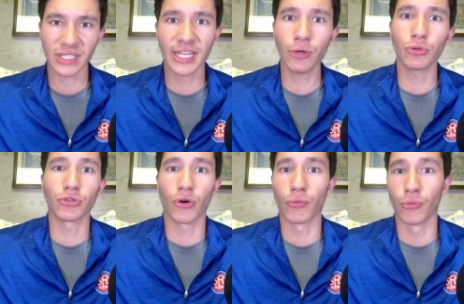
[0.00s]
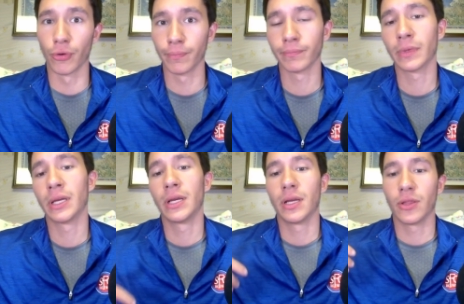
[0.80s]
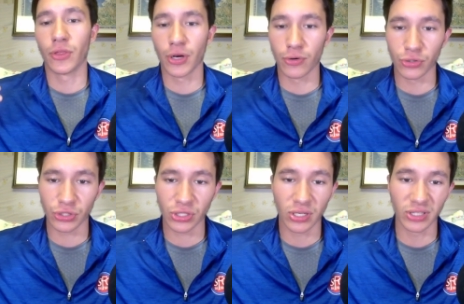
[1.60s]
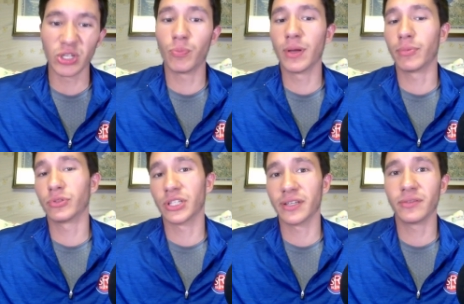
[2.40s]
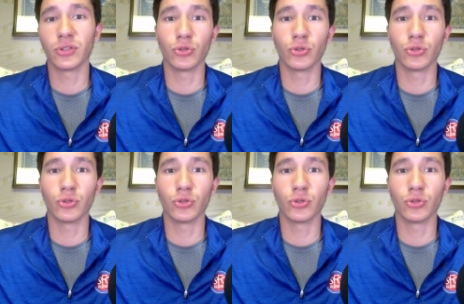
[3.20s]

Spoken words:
kick return room, there's Khalil Pimpleton,